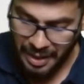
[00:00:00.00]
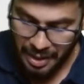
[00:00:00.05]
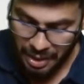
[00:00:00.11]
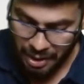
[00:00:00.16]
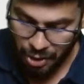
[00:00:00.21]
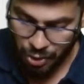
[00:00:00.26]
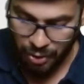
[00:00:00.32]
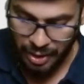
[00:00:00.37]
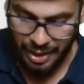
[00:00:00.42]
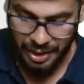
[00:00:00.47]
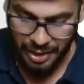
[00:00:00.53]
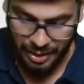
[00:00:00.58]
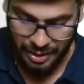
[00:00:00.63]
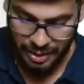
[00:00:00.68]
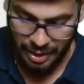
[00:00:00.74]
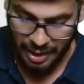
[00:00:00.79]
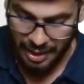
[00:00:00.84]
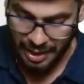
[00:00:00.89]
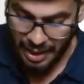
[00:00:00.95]
You can just
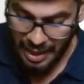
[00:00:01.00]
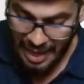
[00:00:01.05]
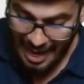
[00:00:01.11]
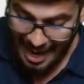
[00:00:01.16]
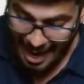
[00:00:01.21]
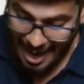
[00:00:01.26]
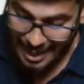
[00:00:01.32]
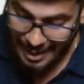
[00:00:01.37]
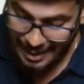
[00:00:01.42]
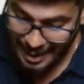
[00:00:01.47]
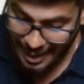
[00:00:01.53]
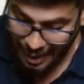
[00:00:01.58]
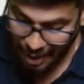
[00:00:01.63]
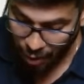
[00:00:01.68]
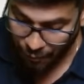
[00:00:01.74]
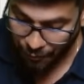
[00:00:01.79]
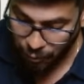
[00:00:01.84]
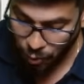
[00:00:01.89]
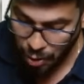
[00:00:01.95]
study and take a
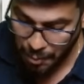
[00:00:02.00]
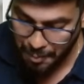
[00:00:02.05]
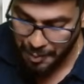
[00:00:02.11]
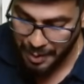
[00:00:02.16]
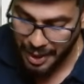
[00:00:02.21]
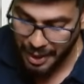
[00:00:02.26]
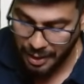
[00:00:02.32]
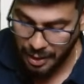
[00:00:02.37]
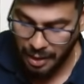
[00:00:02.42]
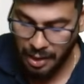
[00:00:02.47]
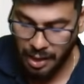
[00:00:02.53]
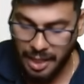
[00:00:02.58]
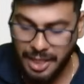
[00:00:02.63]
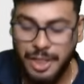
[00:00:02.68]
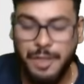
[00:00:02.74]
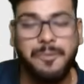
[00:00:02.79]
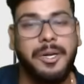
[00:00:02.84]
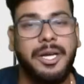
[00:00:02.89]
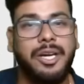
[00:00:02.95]
full break,
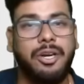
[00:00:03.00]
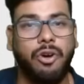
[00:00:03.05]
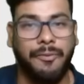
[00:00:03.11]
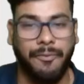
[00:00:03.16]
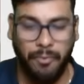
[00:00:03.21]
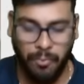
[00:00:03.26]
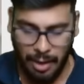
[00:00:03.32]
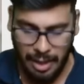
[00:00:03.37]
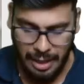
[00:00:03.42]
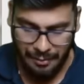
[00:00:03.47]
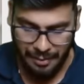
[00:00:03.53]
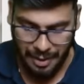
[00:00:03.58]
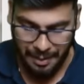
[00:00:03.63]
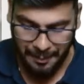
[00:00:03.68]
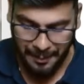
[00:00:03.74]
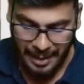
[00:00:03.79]
lunch break of 1 hour.